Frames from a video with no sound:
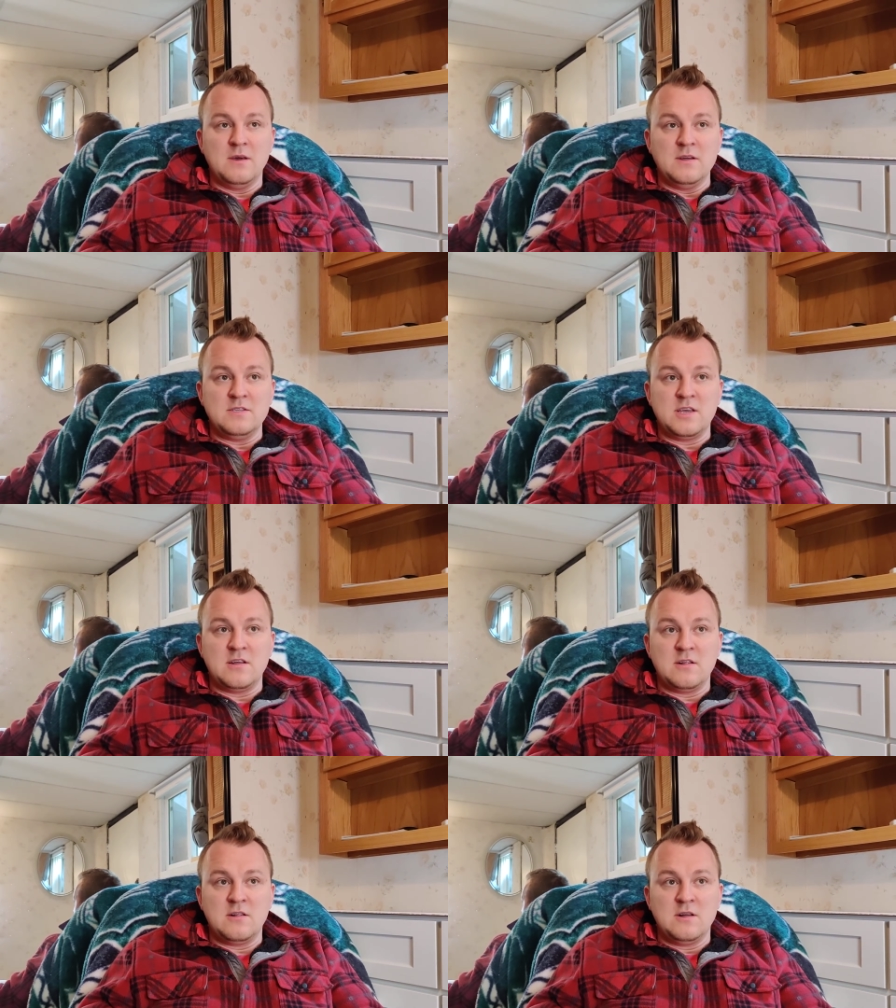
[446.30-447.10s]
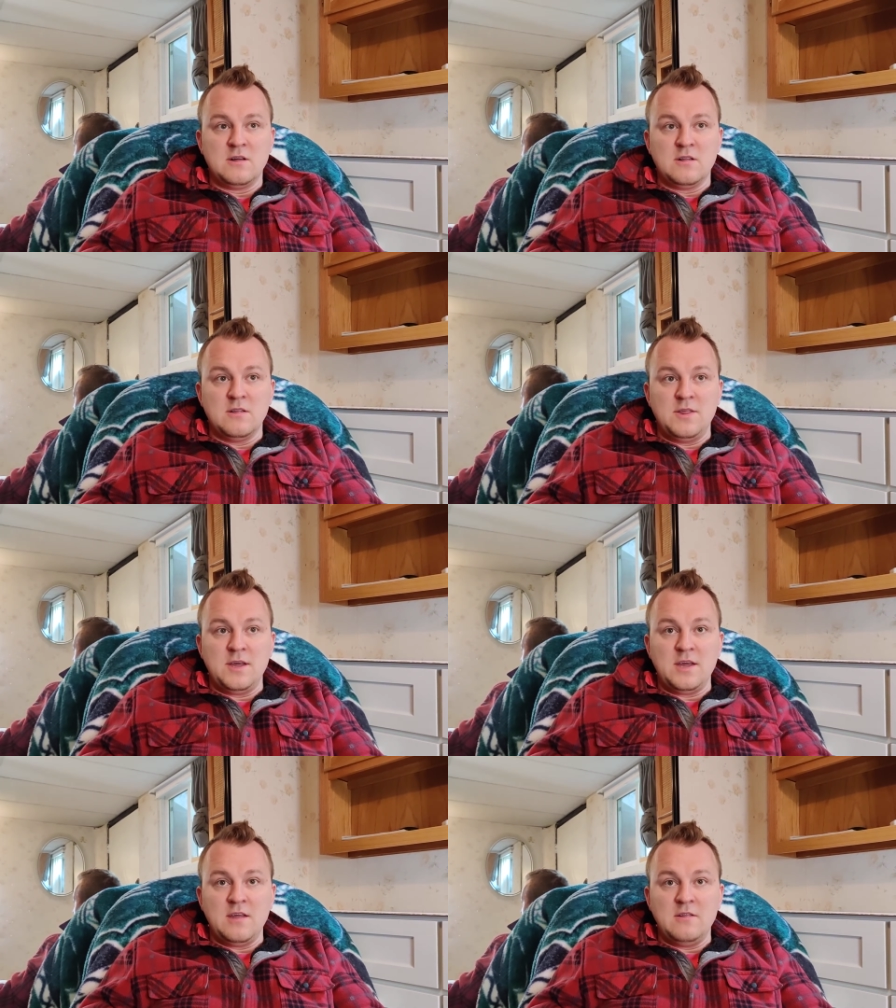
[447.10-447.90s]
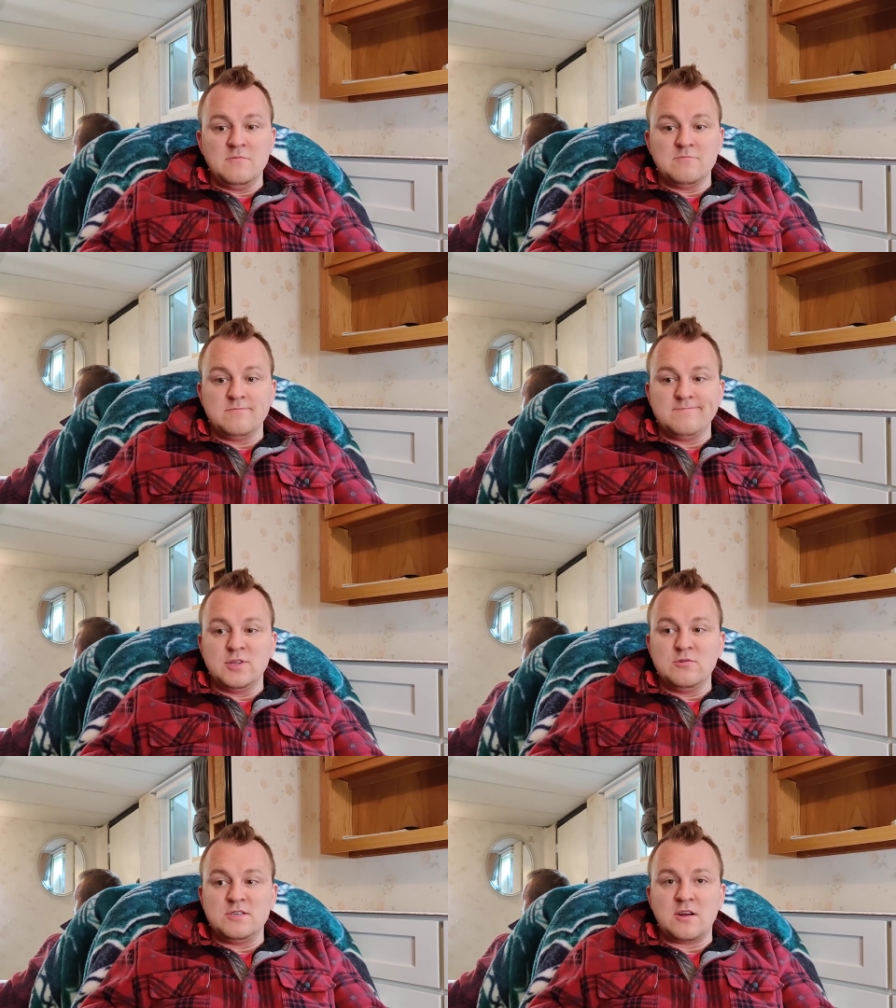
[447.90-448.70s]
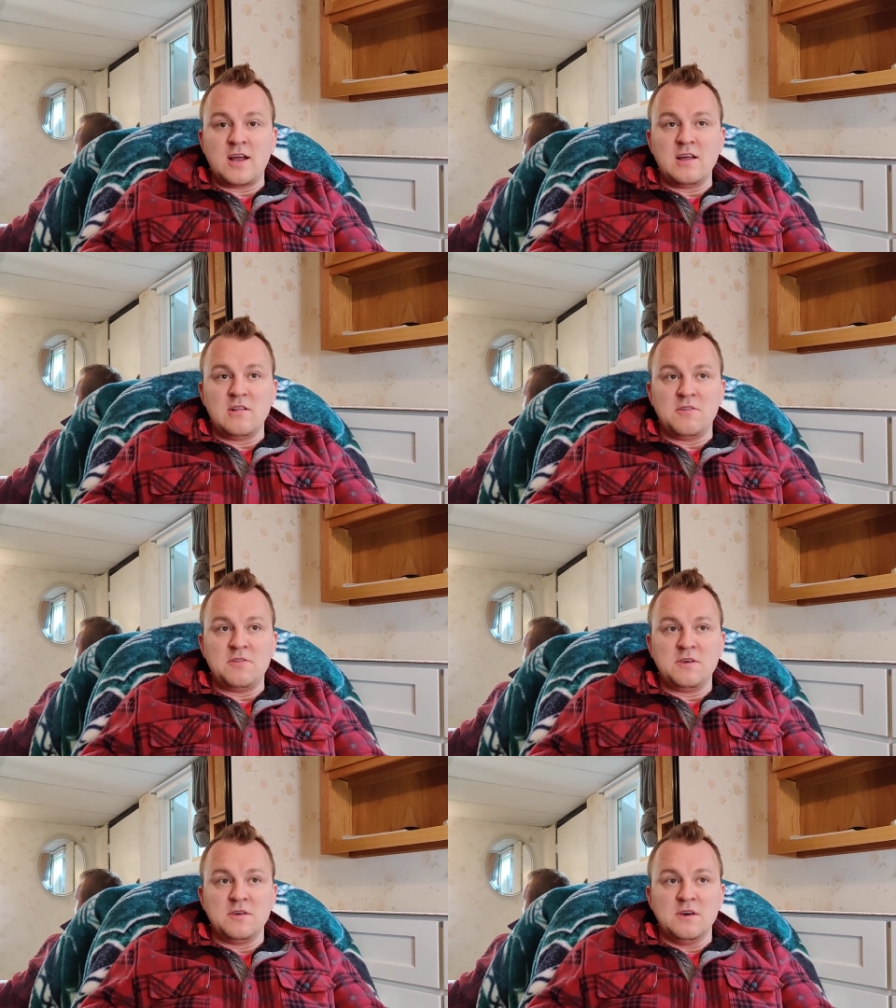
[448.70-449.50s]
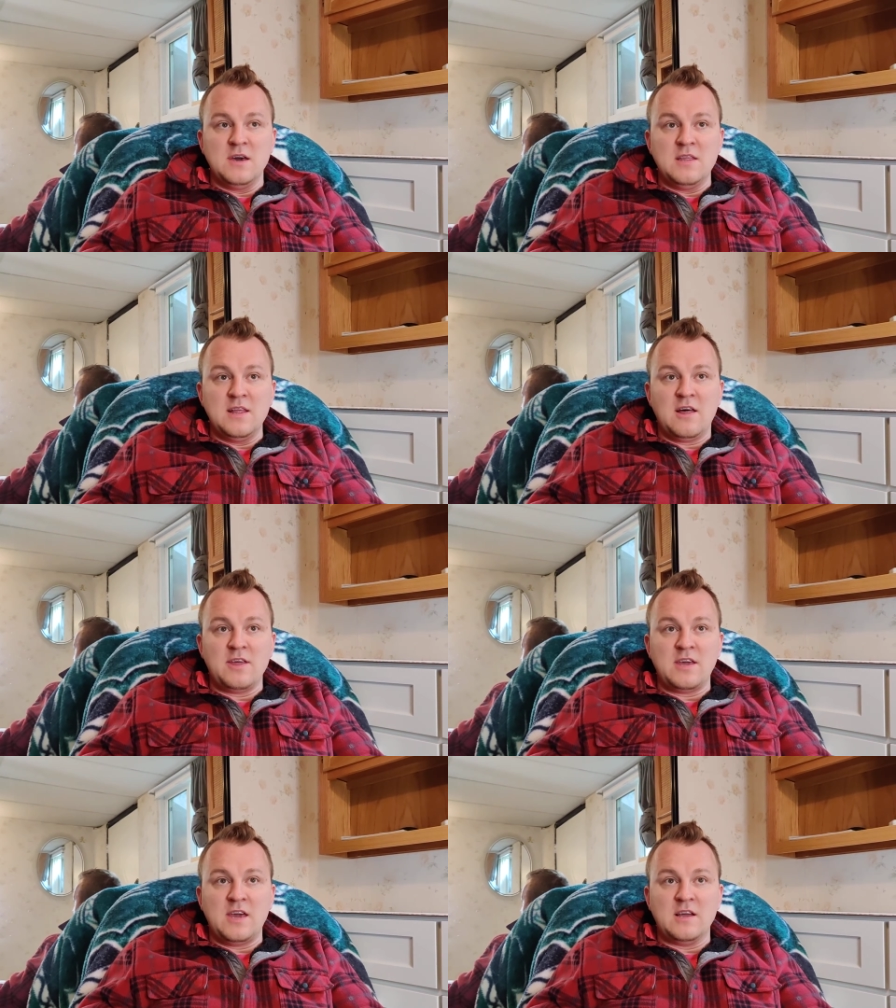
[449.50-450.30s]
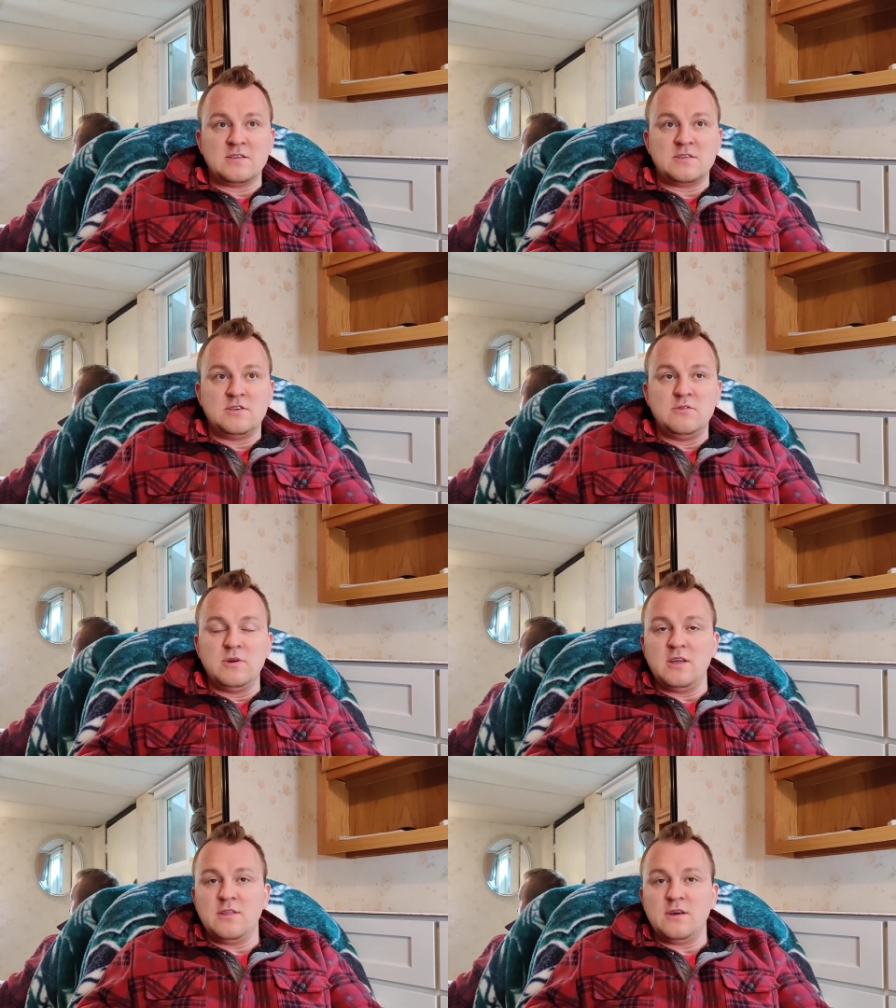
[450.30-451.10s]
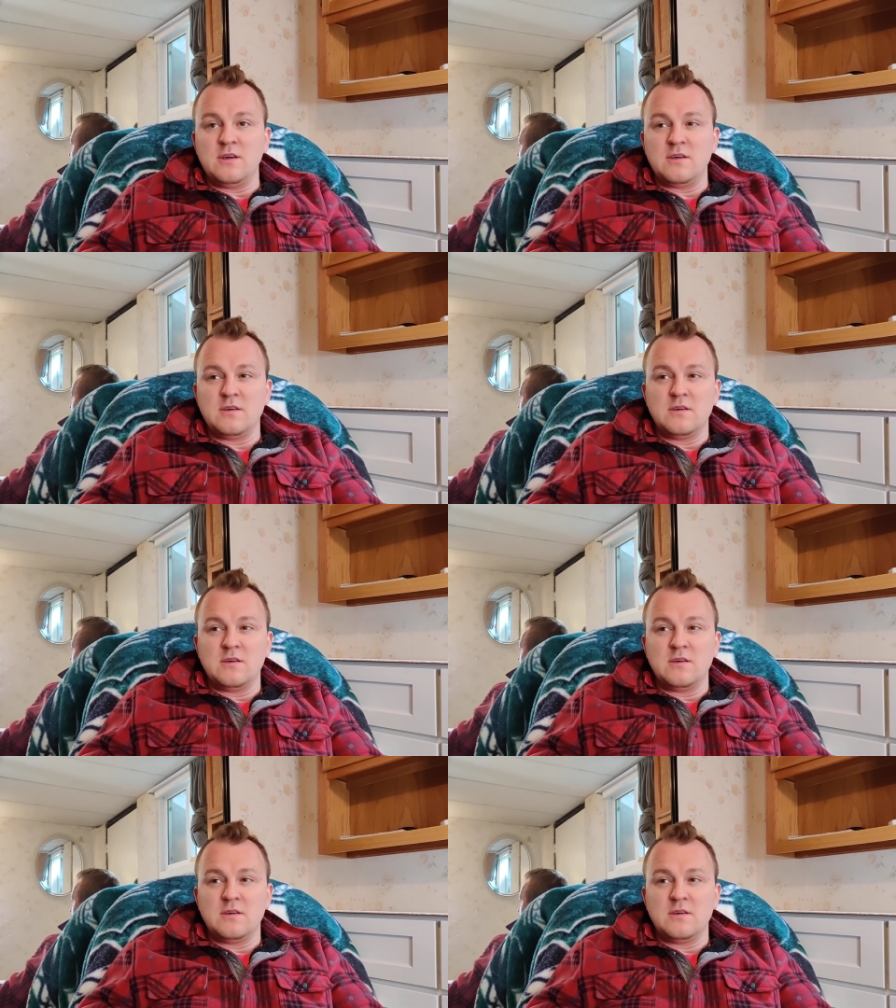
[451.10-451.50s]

until they lose their health and now they can't do anything.